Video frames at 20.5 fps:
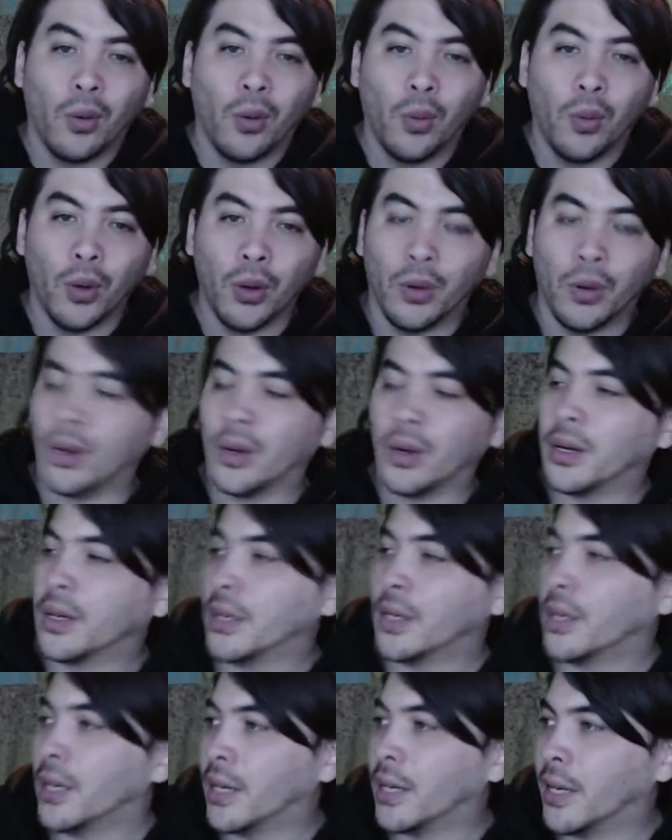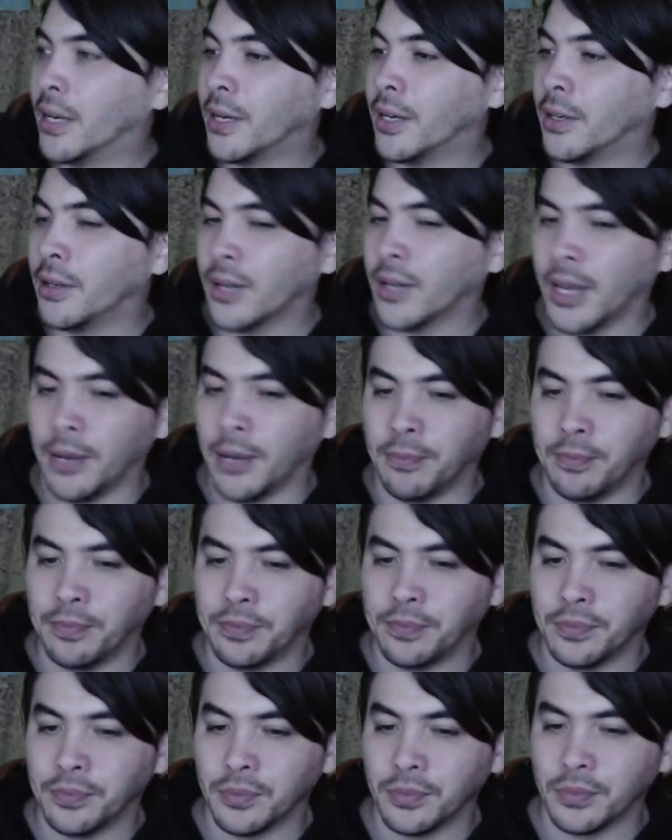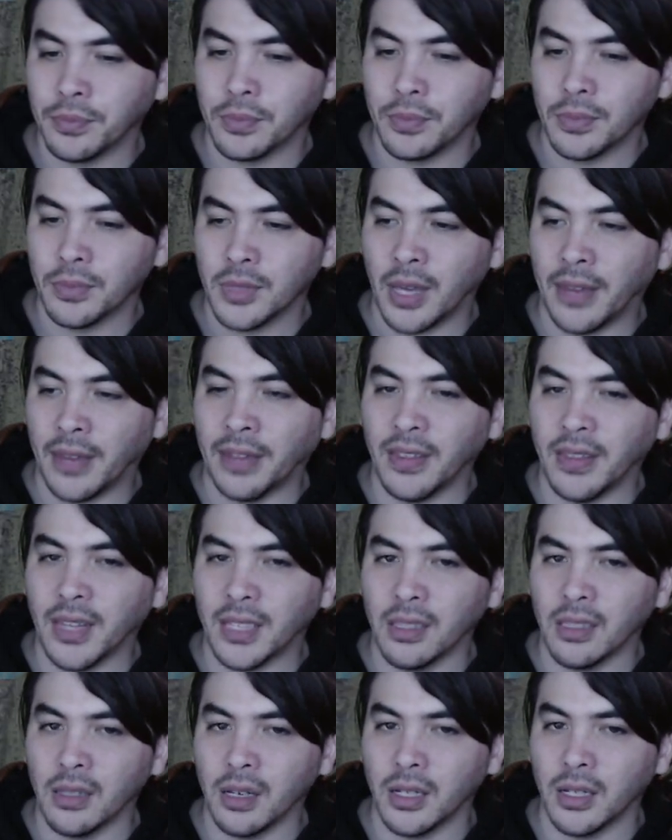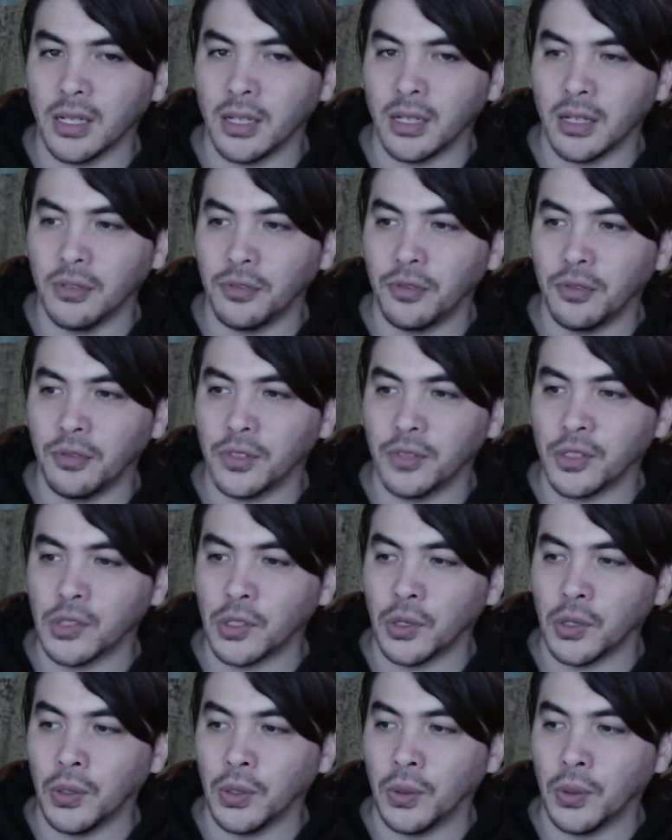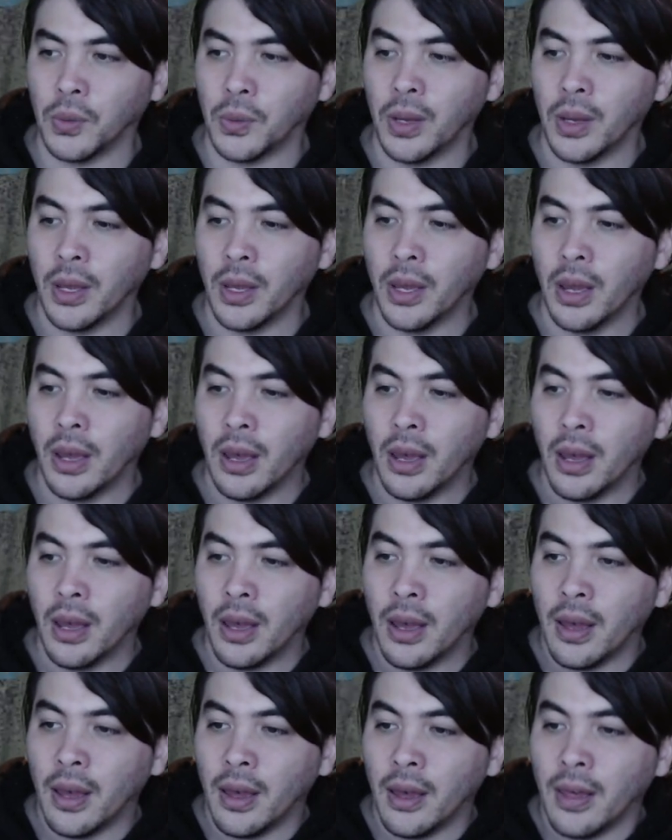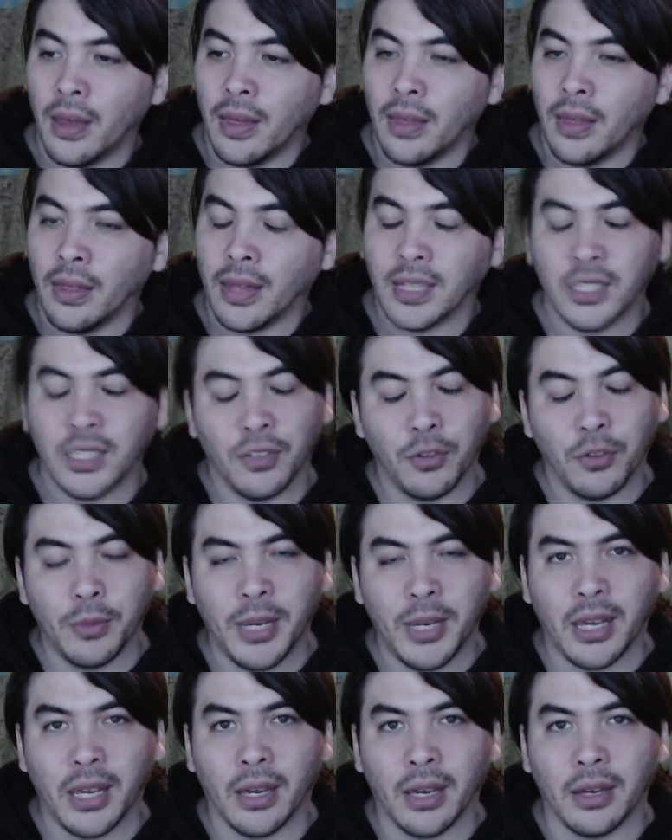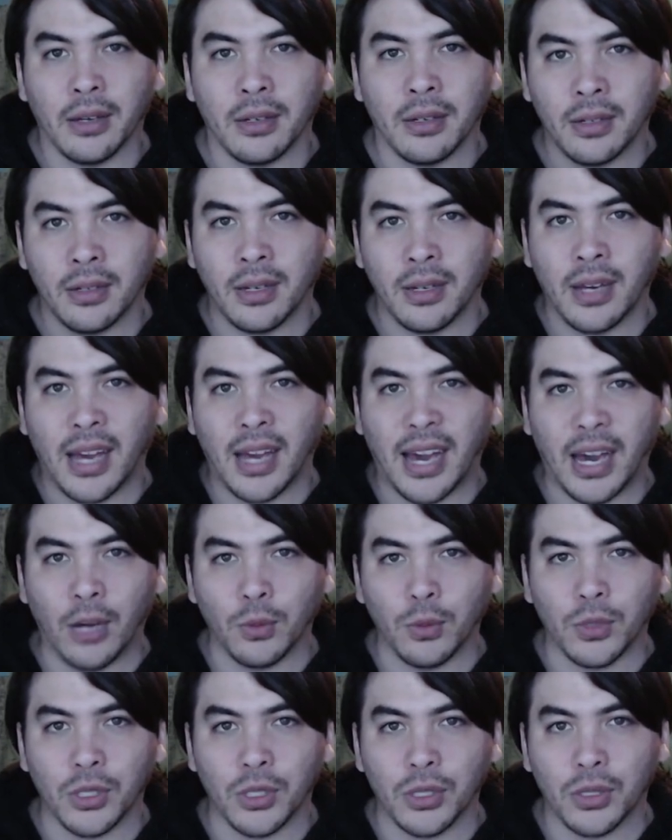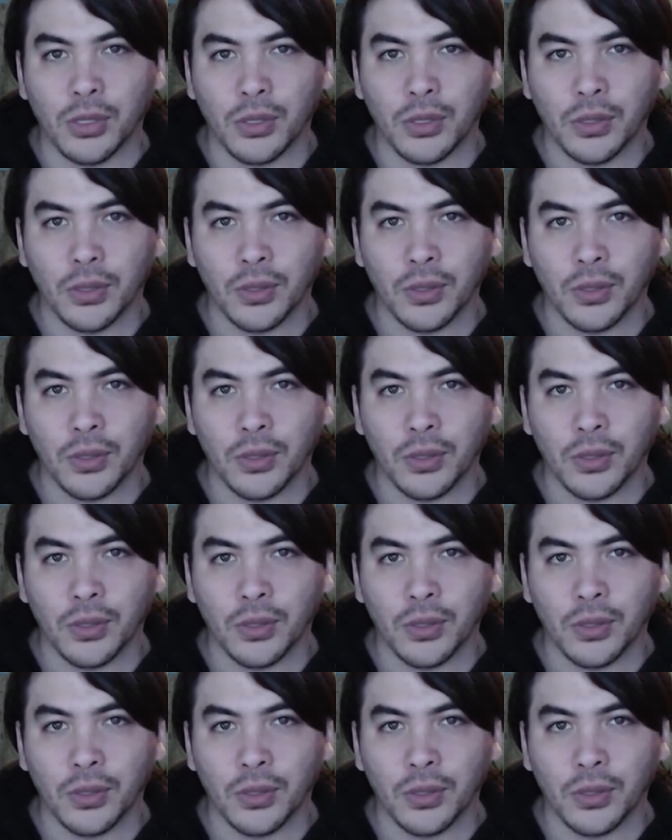woo! Uh, okay. I think that's long enough. So, that's it for me. Out.